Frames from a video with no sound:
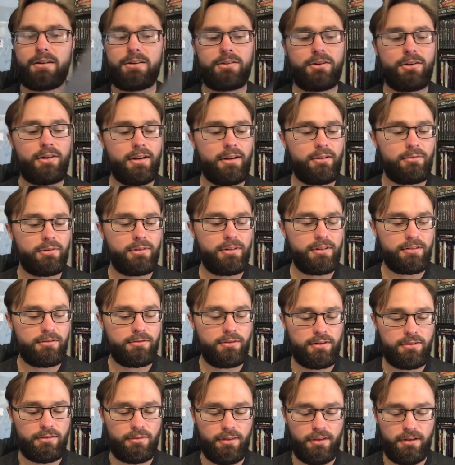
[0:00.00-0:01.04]
Target released
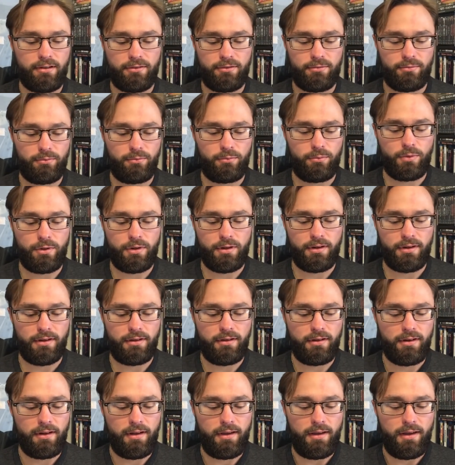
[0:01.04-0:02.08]
Stranger Things
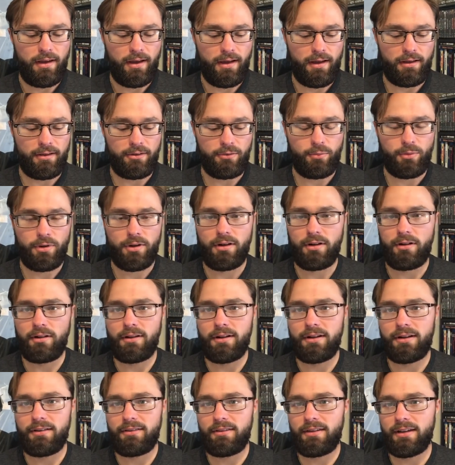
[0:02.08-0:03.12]
1 as well,
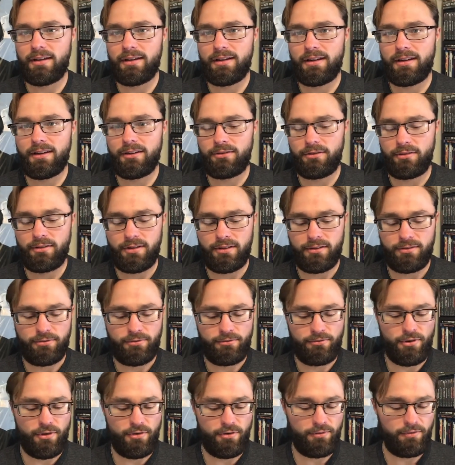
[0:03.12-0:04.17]
and they kind of do these
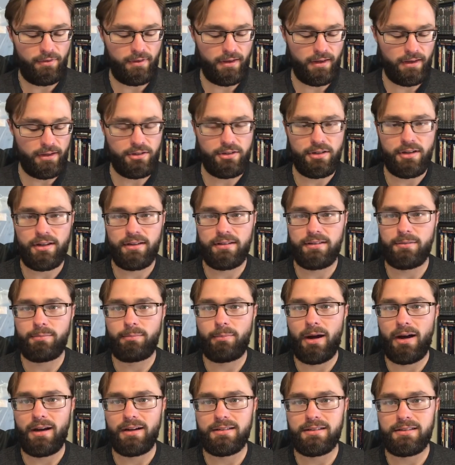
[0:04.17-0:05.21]
faux VHS
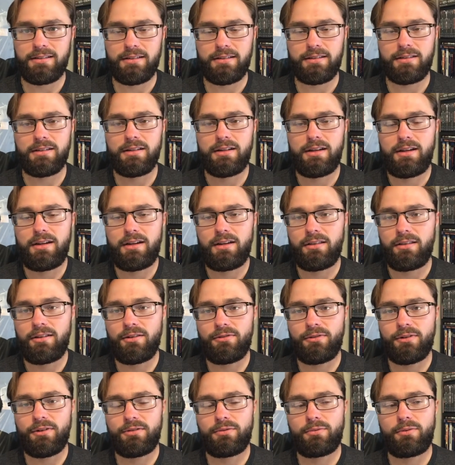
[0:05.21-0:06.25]
boxes. The
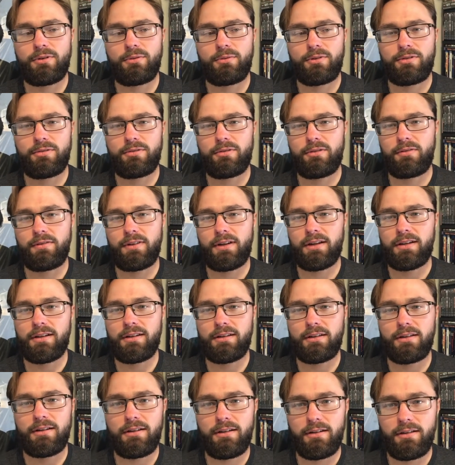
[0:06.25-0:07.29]
first one was sort of like
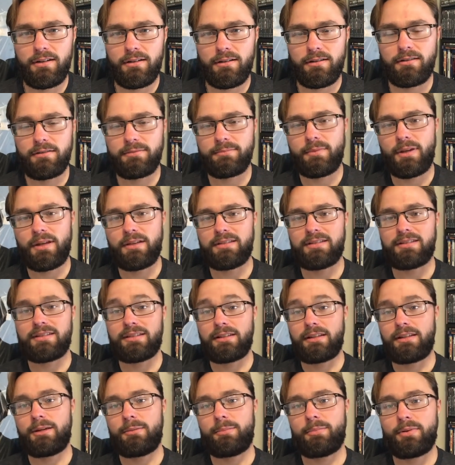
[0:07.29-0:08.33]
a
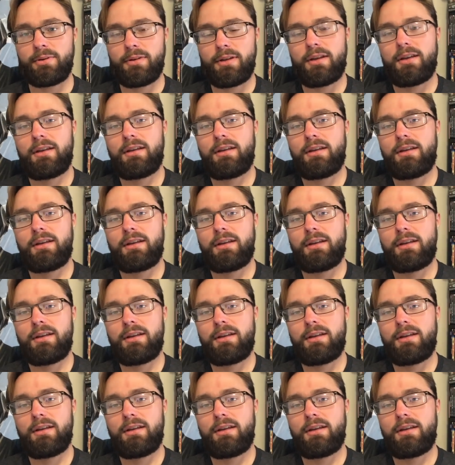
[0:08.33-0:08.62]
slip